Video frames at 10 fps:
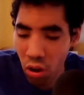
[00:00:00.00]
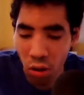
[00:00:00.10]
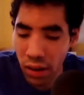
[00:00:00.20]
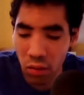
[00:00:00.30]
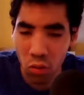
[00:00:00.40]

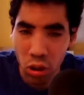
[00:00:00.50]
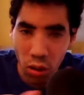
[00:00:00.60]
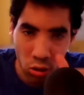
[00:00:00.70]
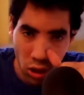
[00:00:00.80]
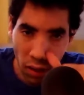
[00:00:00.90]
Oh yeah, what's
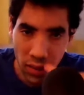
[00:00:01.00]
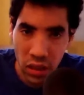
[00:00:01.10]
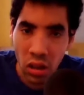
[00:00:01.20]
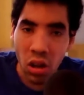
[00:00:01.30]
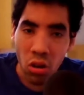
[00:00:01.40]
up graphics?
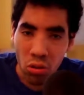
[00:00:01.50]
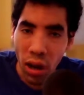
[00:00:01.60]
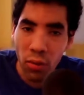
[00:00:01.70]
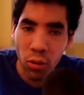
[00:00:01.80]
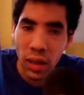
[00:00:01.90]

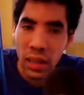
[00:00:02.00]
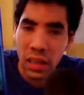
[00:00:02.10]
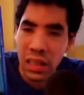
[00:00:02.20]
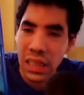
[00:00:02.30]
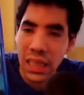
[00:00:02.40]

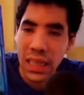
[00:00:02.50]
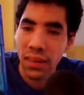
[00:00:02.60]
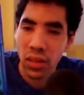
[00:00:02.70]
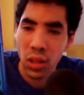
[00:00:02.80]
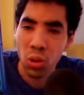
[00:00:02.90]
Graphically, this
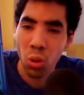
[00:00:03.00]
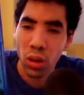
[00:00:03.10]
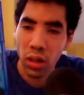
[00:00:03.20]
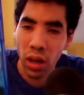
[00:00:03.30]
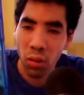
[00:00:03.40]
game is
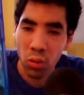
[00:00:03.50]
gorgeous.